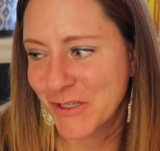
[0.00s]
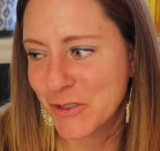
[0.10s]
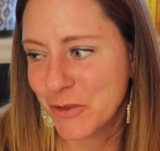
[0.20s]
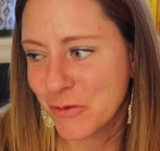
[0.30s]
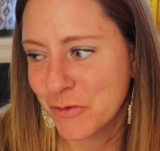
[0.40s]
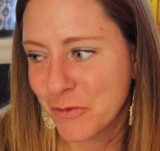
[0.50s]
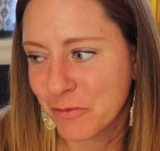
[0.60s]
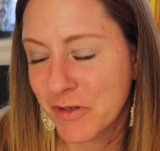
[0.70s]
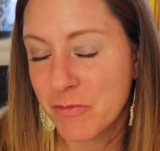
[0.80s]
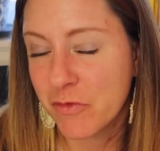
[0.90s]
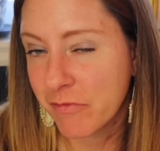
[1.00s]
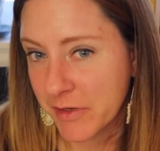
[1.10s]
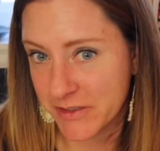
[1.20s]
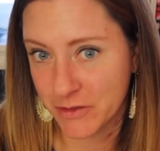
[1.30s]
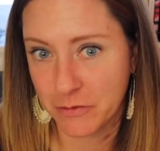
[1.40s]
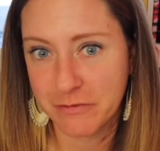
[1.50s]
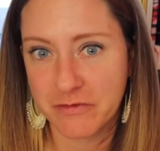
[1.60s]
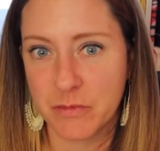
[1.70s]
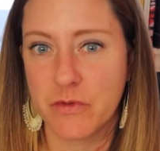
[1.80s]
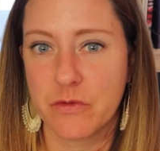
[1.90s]
to remove myself
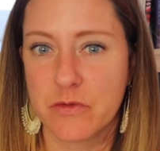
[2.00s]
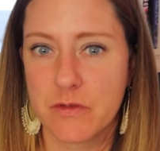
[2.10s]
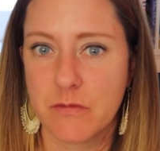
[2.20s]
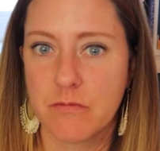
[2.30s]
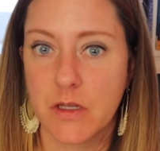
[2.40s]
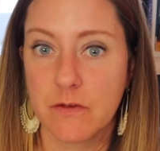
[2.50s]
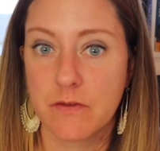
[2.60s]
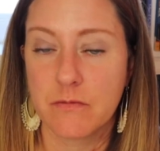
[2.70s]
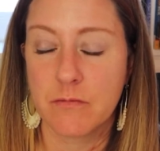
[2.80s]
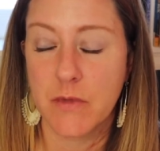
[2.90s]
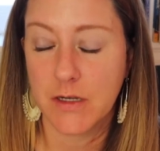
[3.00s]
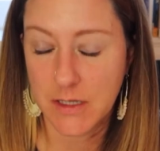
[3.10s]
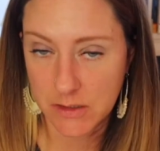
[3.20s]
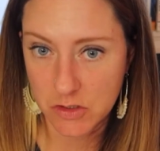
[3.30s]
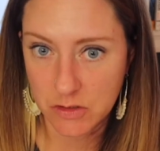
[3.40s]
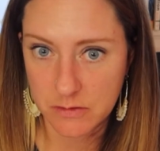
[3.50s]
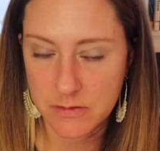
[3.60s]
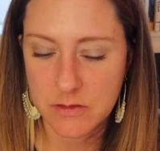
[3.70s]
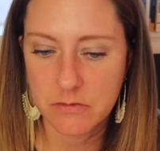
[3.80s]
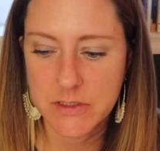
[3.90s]
from those
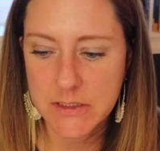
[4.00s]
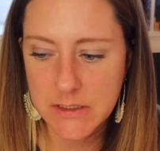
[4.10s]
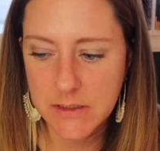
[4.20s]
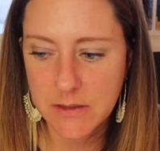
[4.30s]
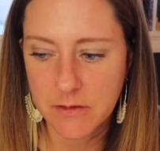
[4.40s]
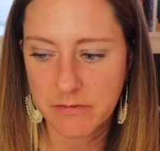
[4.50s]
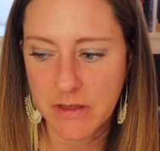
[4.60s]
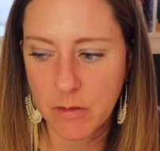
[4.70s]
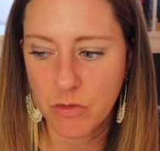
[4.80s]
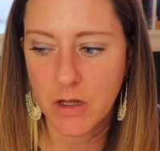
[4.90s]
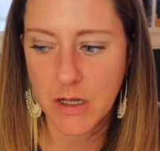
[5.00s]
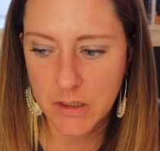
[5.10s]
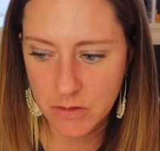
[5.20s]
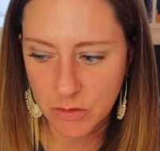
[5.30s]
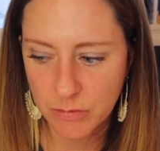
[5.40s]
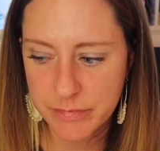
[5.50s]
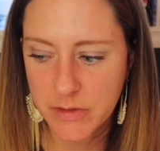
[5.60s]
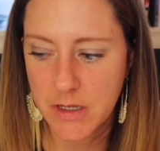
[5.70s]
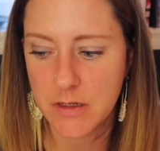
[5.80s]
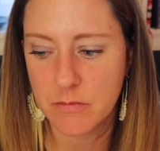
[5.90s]
medications to see if that will help
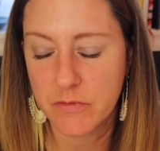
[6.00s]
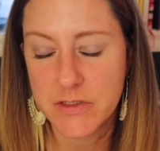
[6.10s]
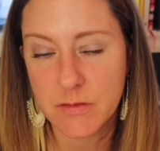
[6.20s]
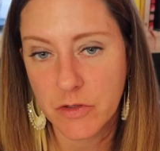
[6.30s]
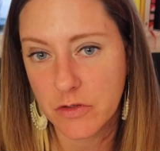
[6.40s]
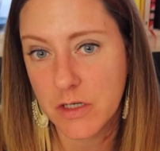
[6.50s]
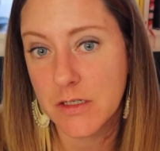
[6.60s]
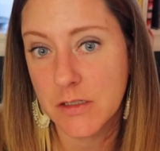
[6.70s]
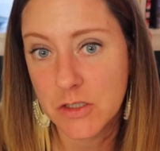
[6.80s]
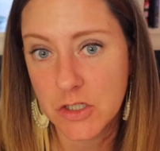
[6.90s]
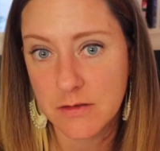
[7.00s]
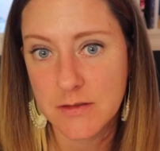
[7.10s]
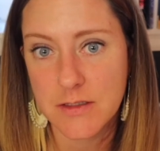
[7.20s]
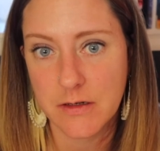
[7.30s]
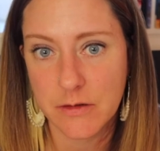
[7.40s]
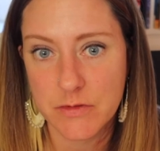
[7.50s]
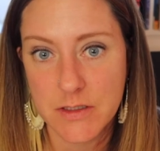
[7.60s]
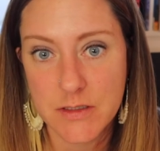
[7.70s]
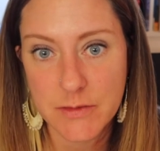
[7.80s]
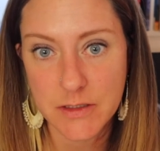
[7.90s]
with some other conditions that I
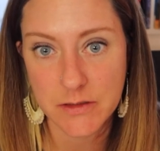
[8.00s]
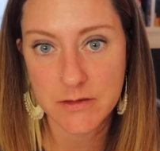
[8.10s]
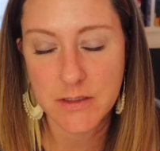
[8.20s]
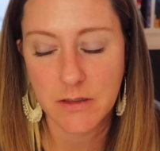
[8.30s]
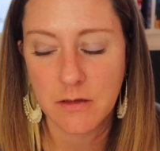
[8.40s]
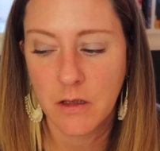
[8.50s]
was experiencing.